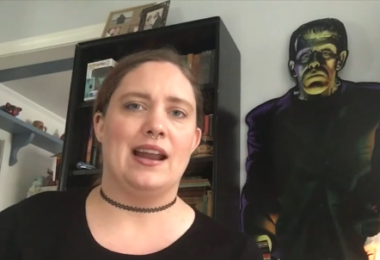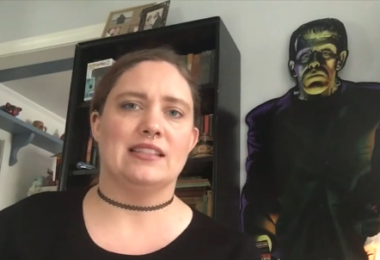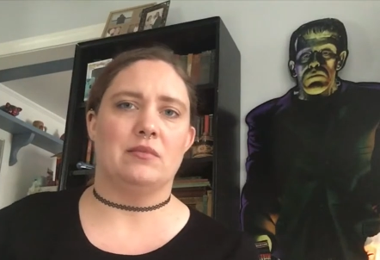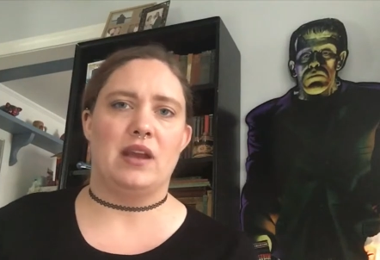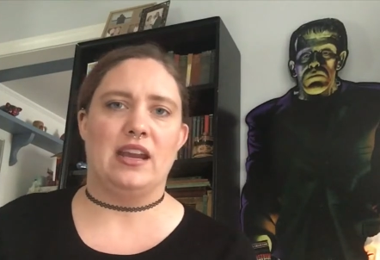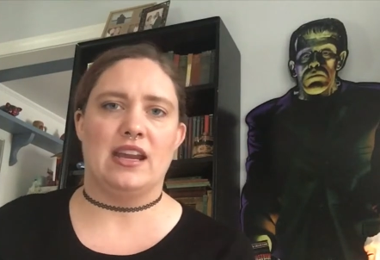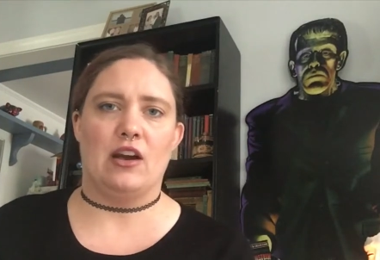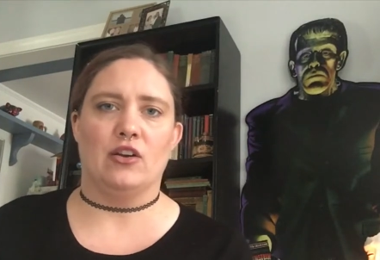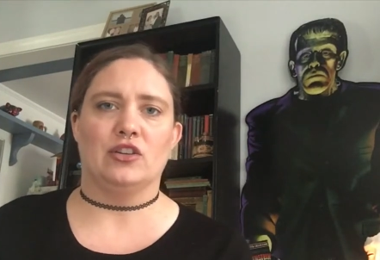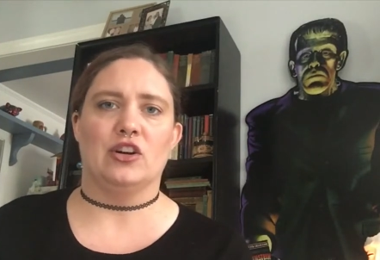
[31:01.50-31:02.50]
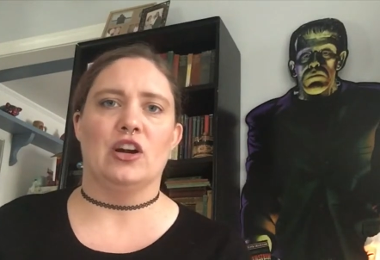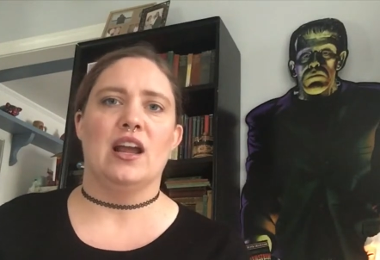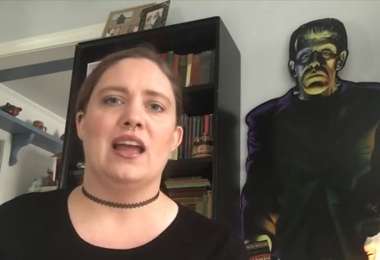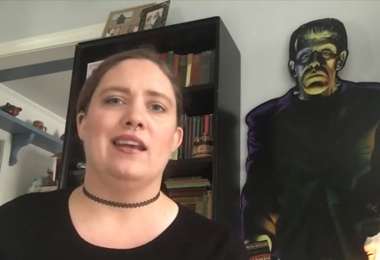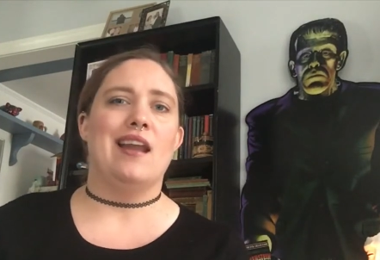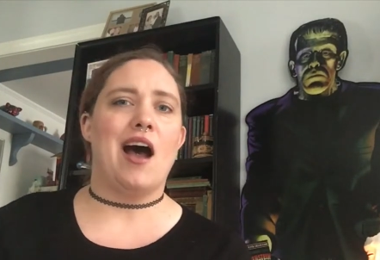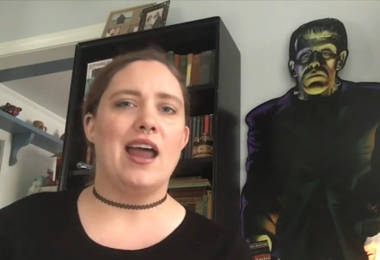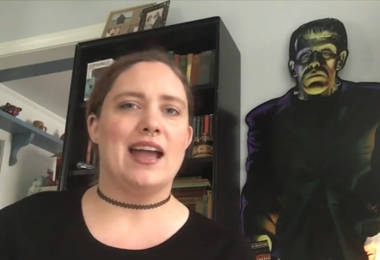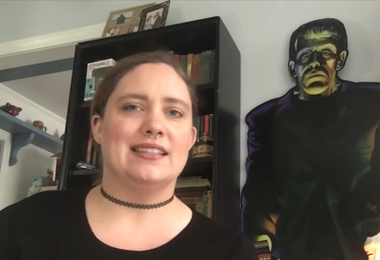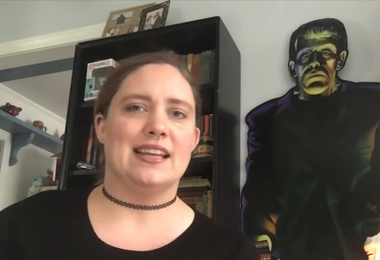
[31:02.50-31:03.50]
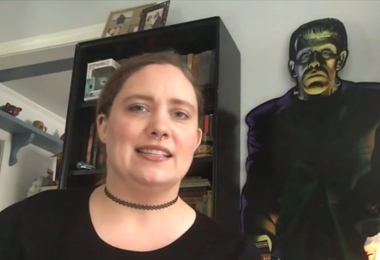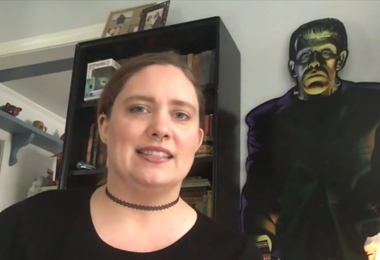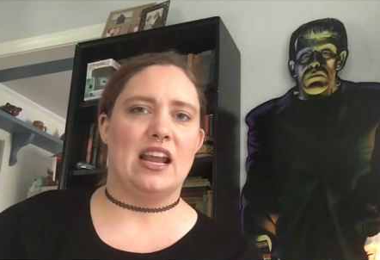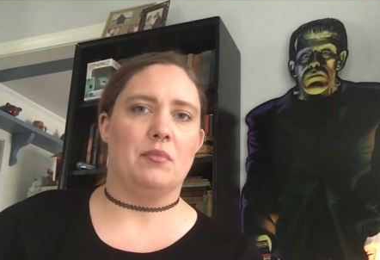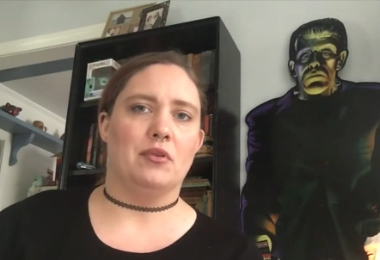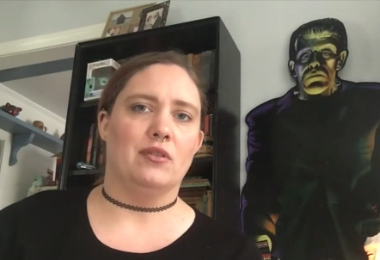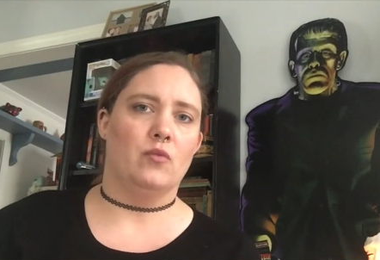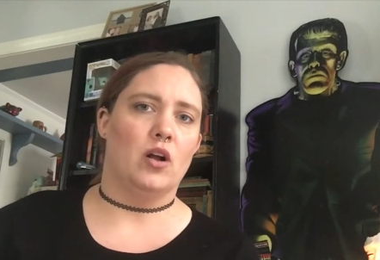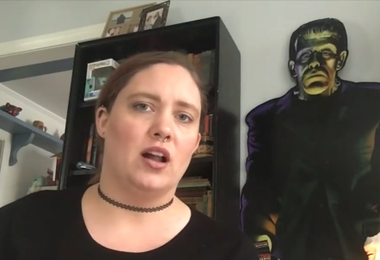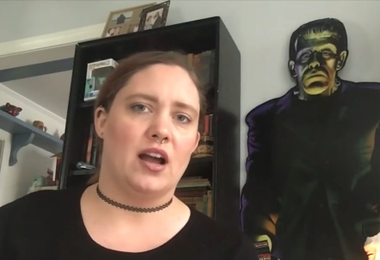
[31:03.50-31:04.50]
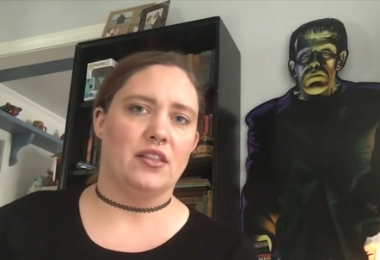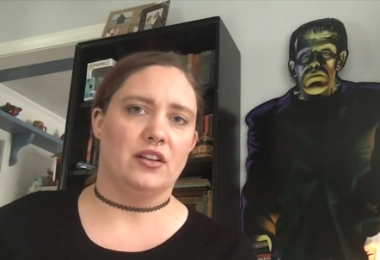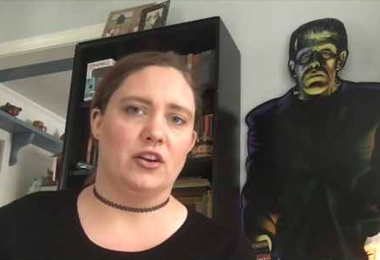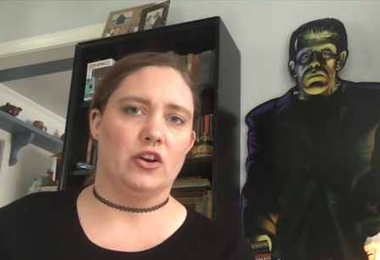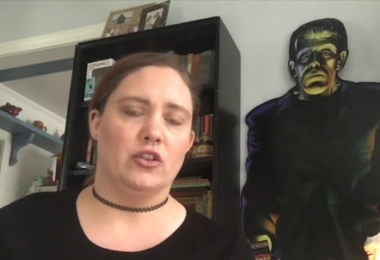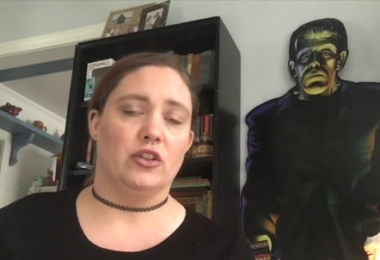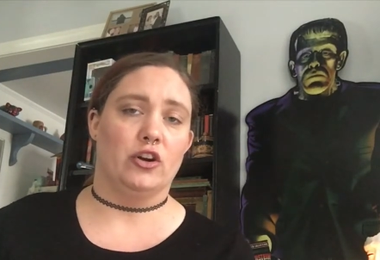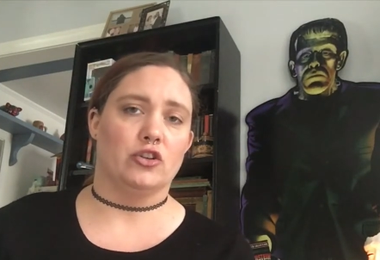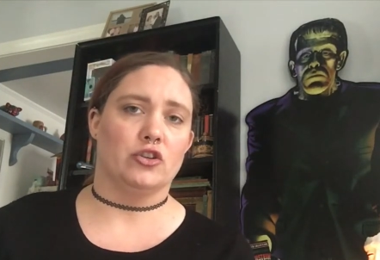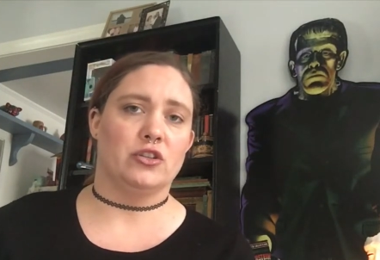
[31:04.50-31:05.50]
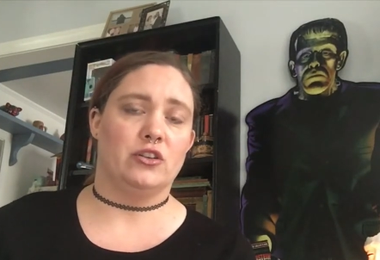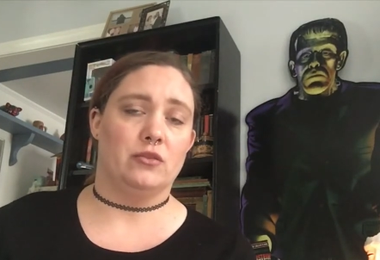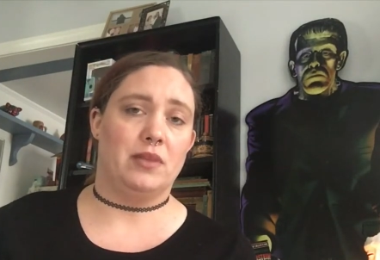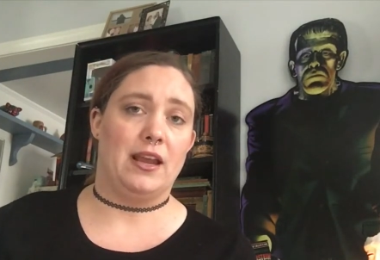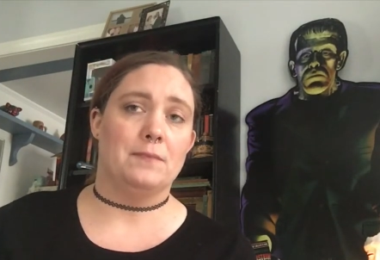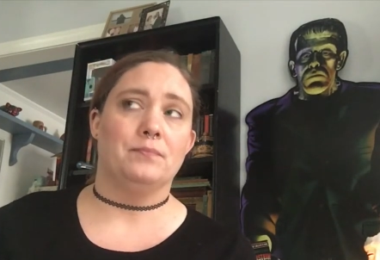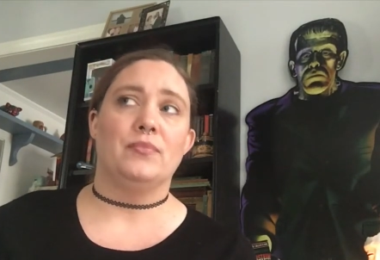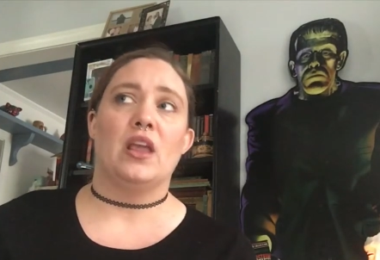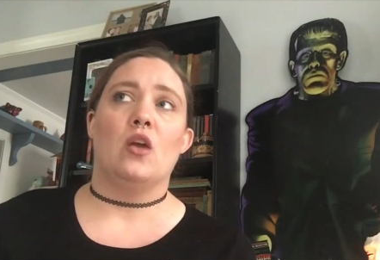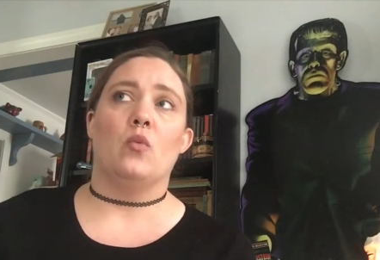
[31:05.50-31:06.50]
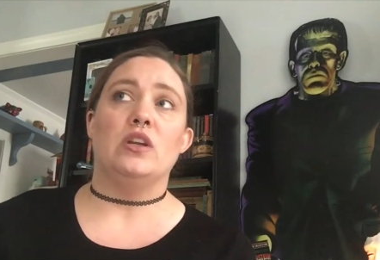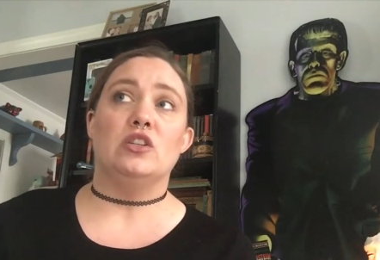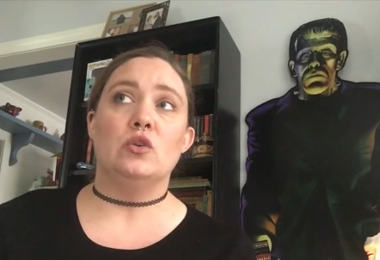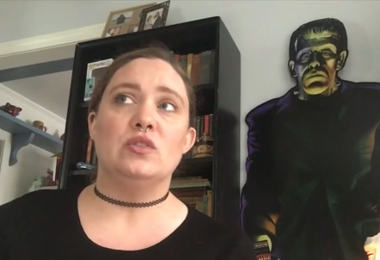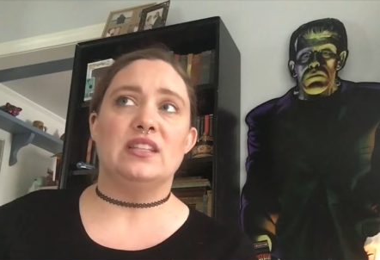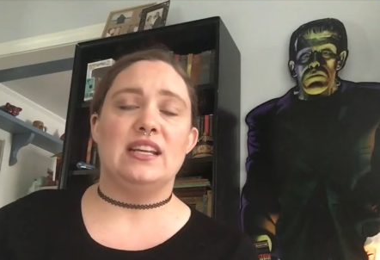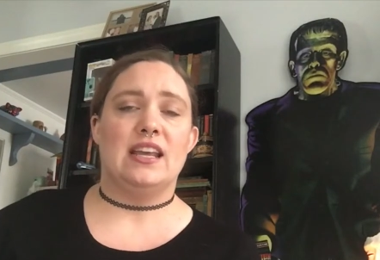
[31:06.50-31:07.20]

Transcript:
Speaker 1: as a main character, not as a sample of what Gothic literature could be. We do see